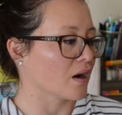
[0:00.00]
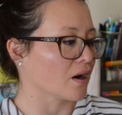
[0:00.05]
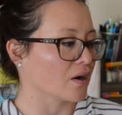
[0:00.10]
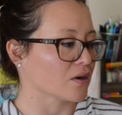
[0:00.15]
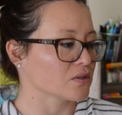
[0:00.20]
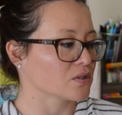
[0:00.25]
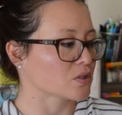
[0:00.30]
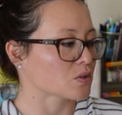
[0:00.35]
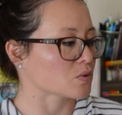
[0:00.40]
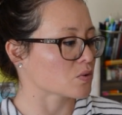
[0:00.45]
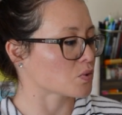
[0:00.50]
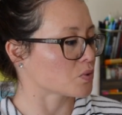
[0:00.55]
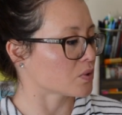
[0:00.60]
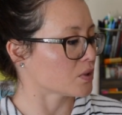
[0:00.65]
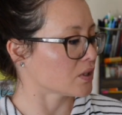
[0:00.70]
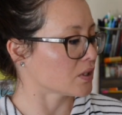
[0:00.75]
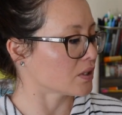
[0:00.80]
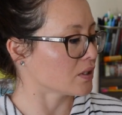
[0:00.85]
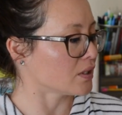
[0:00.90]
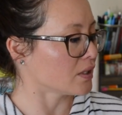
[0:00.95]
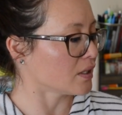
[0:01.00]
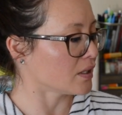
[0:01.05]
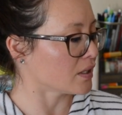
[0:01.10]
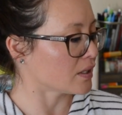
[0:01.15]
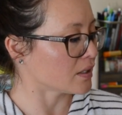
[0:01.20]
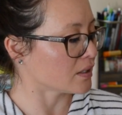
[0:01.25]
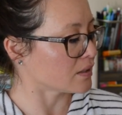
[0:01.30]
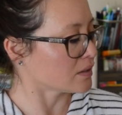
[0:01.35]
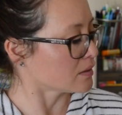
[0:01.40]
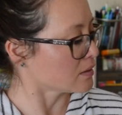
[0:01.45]
I heard this was really
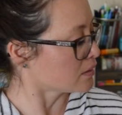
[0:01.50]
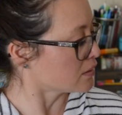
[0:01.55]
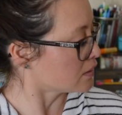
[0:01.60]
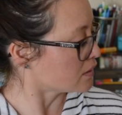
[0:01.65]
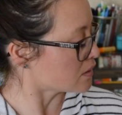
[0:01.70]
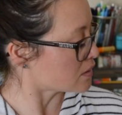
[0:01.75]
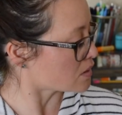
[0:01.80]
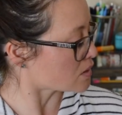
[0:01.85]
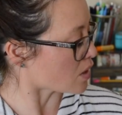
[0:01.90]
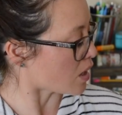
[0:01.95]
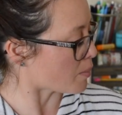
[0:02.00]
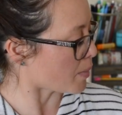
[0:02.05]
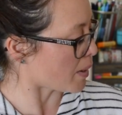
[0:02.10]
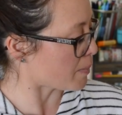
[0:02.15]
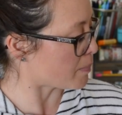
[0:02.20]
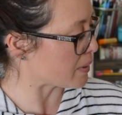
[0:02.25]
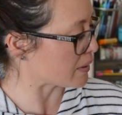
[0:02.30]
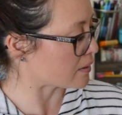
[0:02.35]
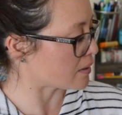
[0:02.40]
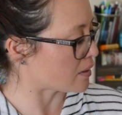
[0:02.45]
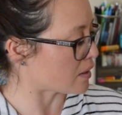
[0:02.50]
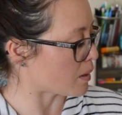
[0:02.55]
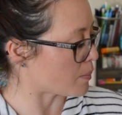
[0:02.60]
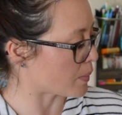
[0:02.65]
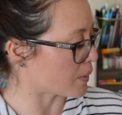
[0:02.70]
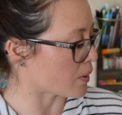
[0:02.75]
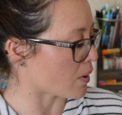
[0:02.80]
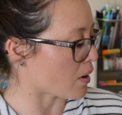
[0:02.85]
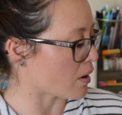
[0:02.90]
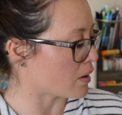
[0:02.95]
good. So I might pick it up
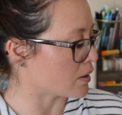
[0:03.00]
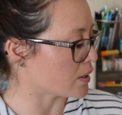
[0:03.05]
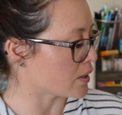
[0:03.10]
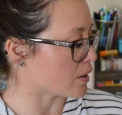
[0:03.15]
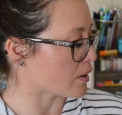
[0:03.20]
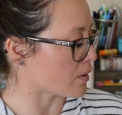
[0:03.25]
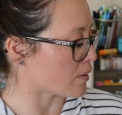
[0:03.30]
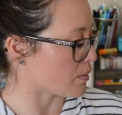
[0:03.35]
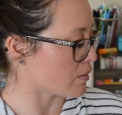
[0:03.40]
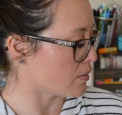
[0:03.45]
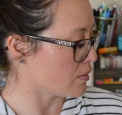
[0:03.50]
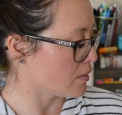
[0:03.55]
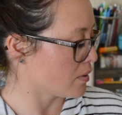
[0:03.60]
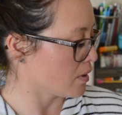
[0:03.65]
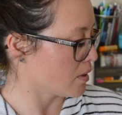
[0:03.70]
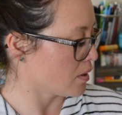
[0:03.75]
in audio.